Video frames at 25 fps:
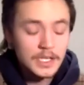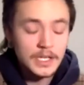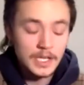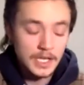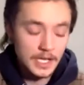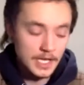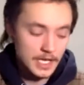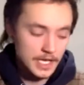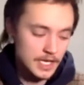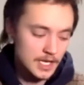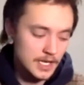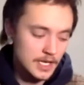
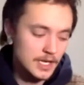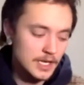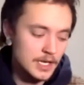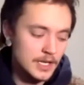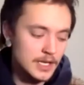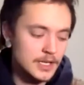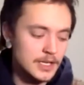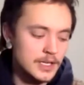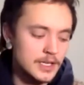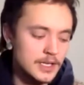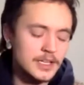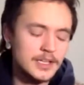
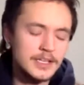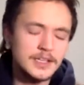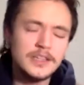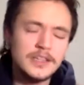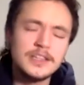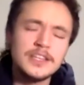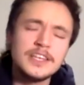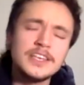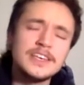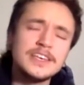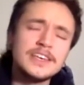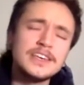
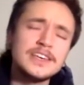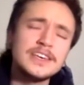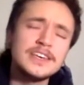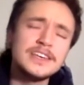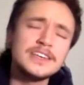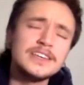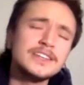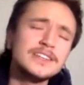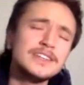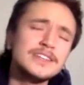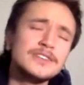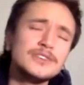
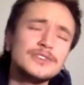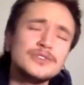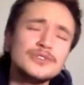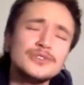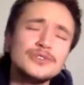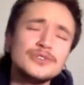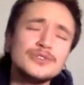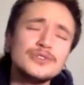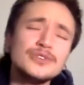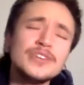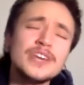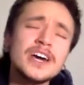
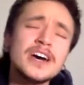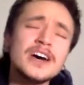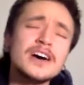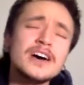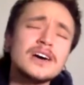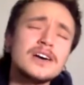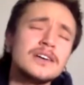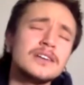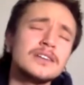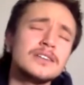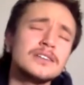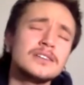
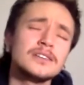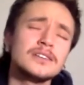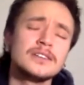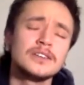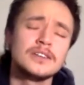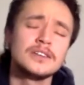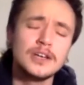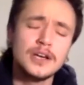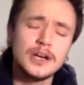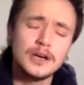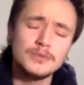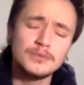Hallelujah,
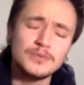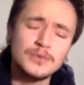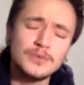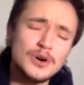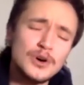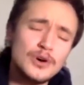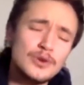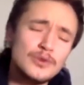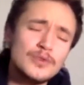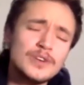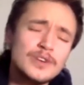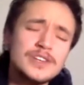I'm
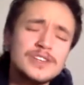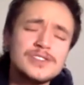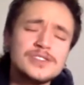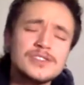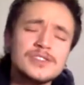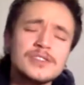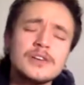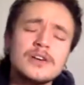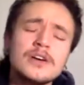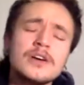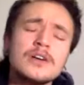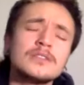always
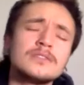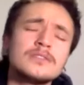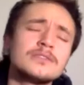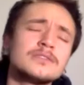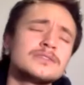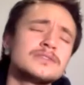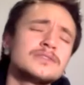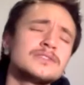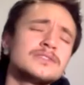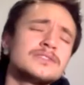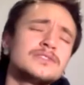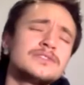
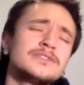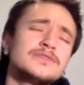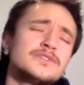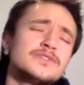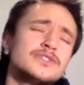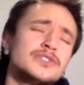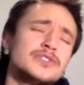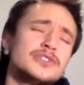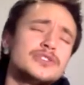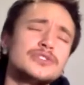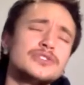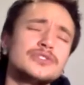on the
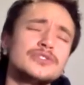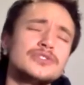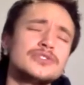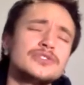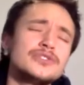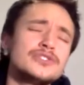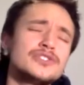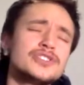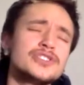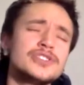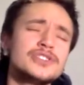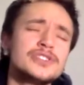
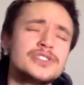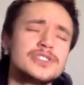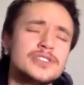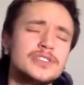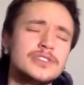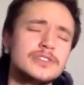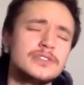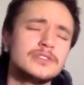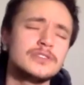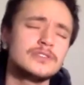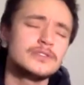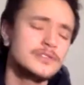verge of
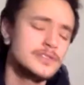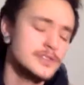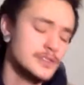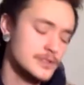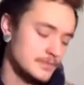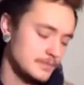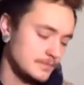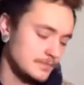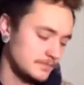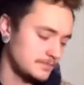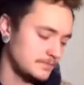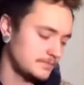tears.
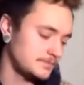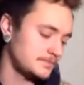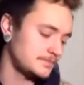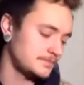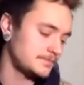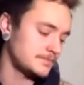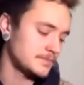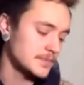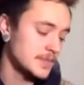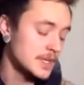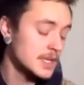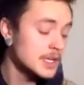
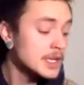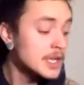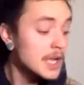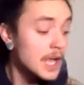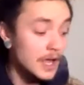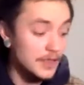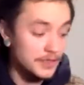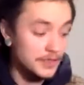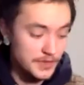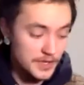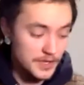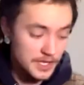
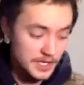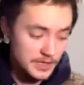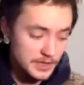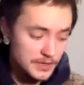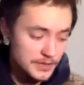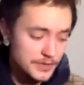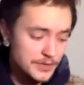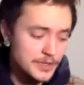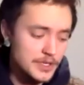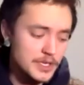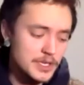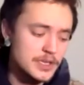Think
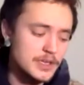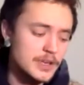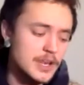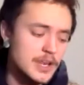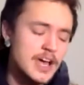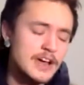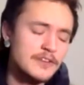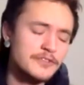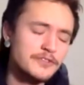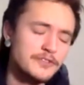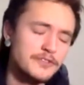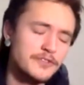that
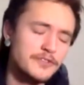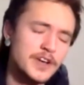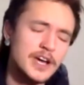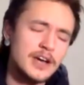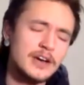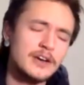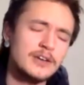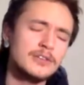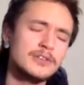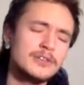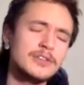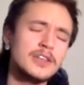I
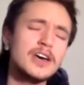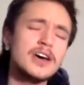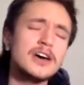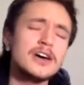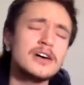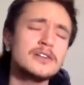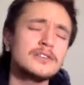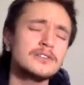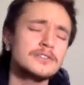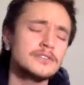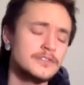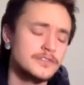found
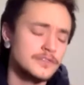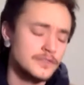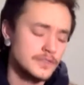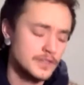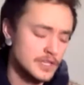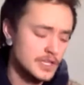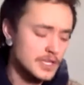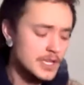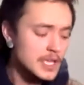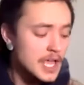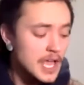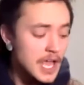love
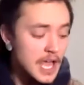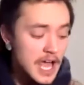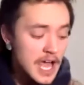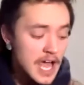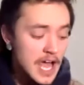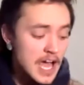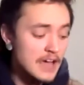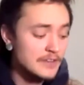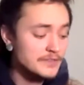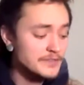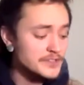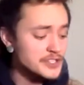
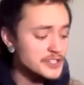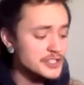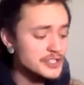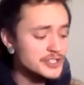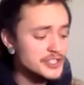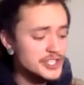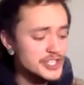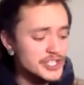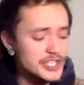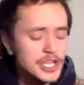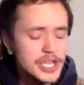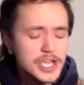after
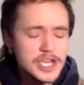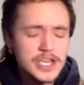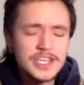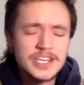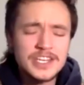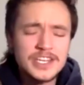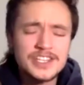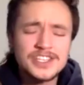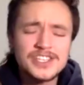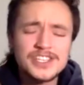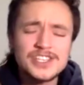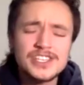
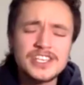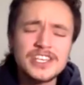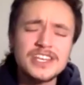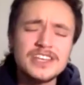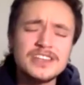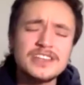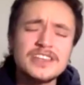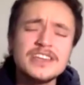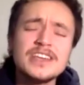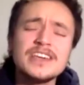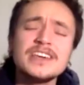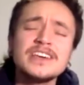
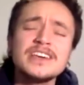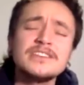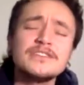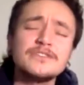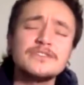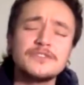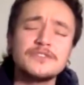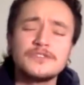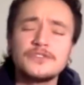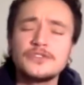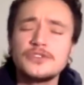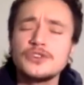chasing it
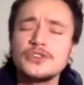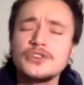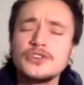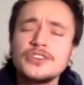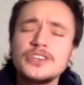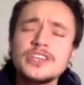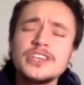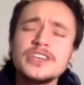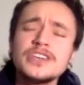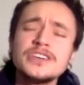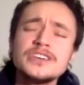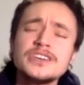for
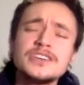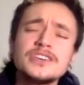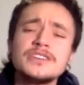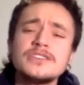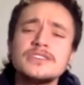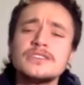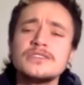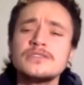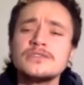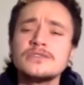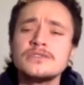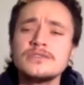
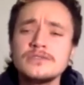years.